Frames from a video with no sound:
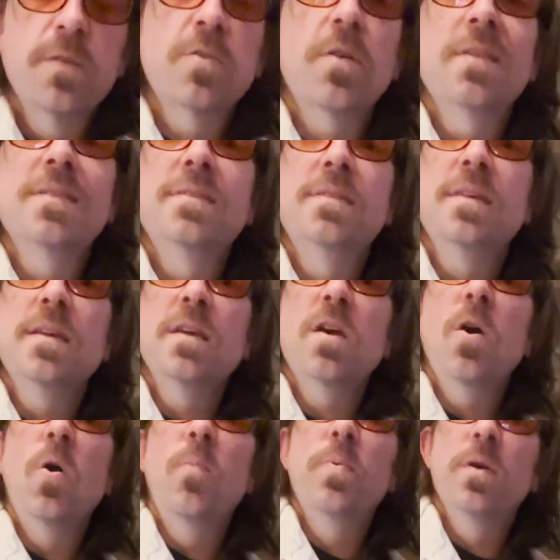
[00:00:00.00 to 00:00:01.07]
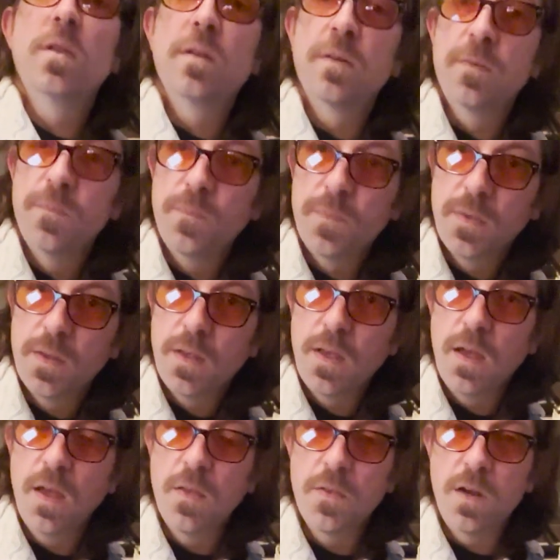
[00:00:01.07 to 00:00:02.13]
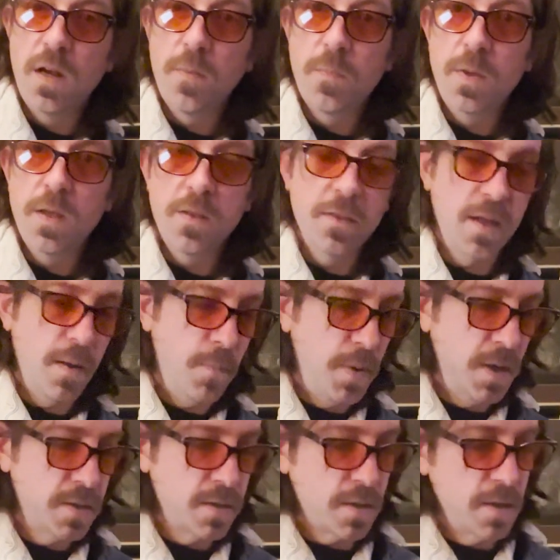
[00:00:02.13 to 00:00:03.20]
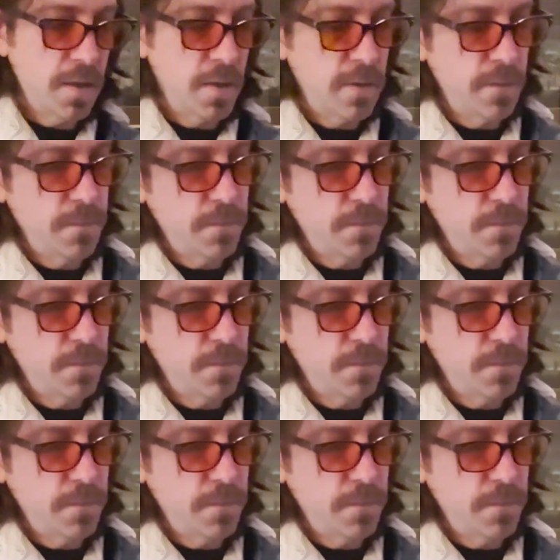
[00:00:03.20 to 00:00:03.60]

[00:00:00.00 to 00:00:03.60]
sorry, this D open, and then I'm hitting that bass again.